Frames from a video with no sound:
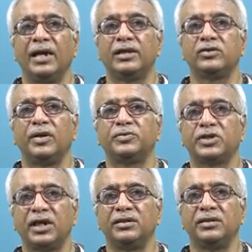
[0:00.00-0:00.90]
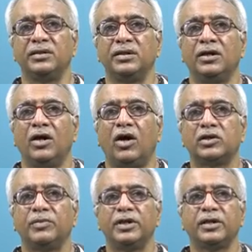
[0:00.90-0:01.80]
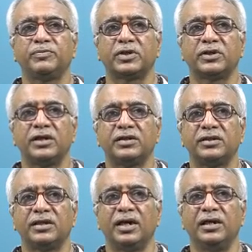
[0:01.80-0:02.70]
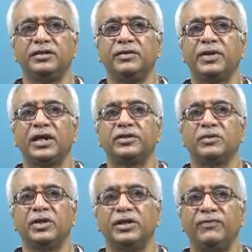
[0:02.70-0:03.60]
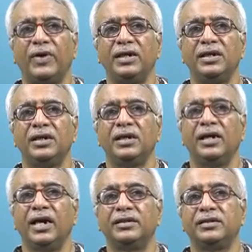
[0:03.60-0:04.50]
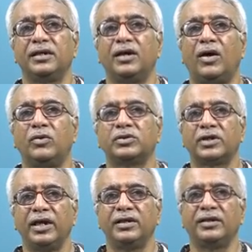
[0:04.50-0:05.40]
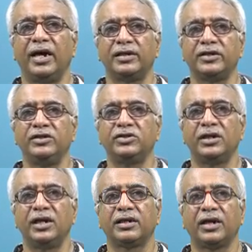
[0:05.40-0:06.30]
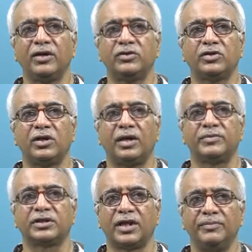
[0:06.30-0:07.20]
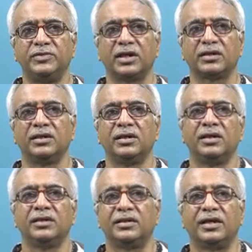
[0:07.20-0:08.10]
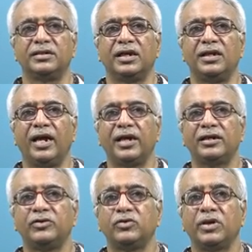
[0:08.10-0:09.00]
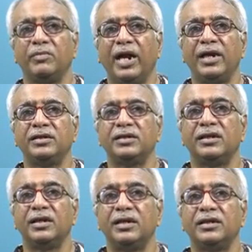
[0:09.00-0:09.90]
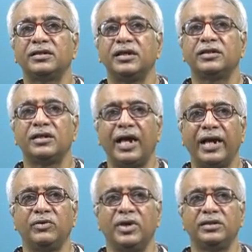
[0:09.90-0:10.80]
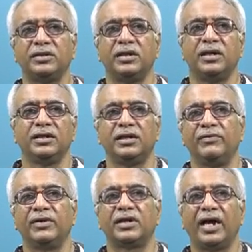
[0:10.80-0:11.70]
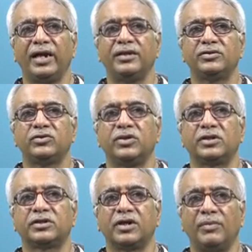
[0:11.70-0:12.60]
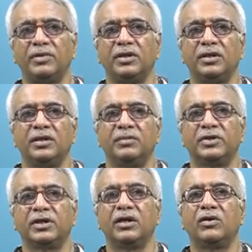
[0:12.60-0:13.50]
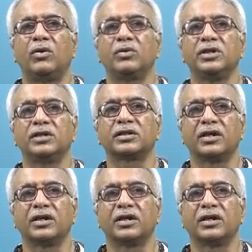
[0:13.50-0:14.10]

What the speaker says: As we have seen, automatic processes are difficult to modify as they are outside the attentional control of the subject, thus they are likely to remain in the learner's interlanguage, giving rise to a stable but erroneous